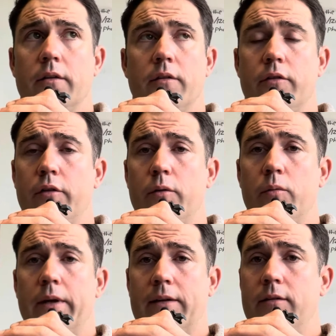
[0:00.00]
to
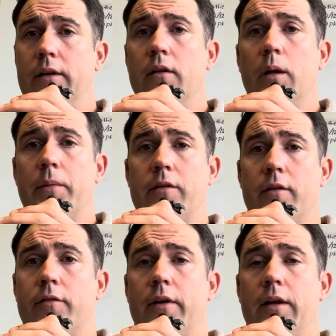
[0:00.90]
exceed limits
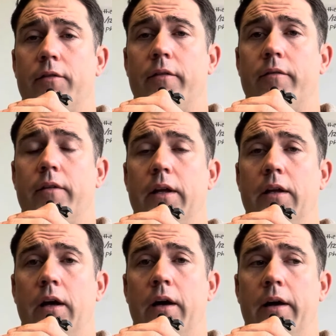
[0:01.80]
if if
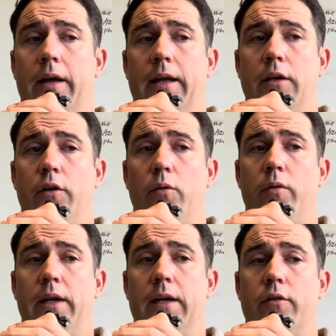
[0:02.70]
uh, you
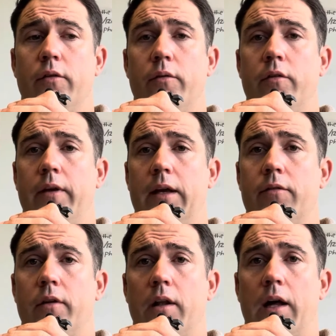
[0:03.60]
need to save
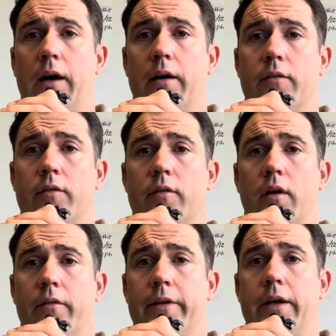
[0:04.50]
lives
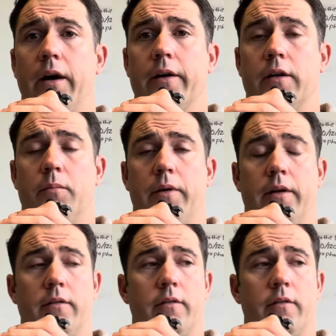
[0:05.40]
of the occupants.